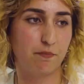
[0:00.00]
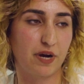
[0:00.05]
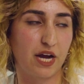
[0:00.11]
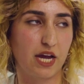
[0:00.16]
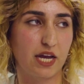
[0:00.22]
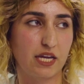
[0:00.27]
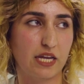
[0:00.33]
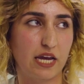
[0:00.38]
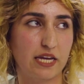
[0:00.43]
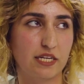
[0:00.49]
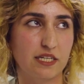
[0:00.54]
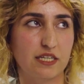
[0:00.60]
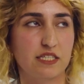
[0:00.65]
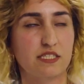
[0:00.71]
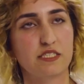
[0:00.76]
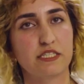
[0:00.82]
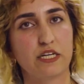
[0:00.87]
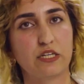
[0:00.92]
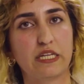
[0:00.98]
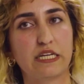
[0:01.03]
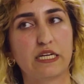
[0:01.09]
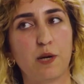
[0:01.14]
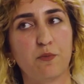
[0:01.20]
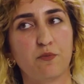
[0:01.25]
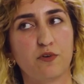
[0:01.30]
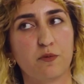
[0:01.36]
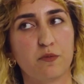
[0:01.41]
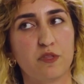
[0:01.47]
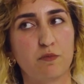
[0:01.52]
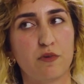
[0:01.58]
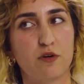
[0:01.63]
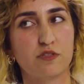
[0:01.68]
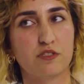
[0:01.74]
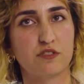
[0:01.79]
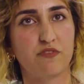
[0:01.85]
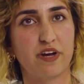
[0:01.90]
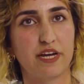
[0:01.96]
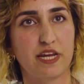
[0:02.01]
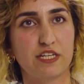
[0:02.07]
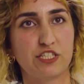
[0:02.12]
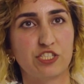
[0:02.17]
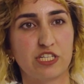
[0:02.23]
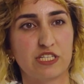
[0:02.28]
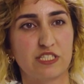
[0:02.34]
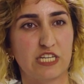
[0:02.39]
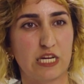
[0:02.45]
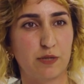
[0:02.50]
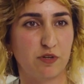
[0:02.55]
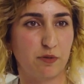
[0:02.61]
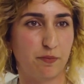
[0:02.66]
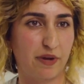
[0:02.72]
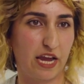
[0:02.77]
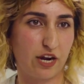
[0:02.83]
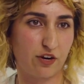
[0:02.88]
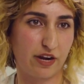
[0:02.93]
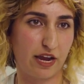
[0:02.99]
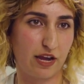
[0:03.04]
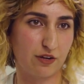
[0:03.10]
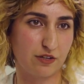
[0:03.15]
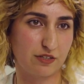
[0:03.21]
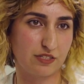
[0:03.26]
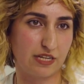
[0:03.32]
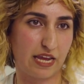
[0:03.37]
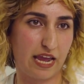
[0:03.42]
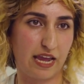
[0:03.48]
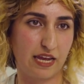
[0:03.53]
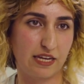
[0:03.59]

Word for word: But I didn't necessarily come from the most financially stable background,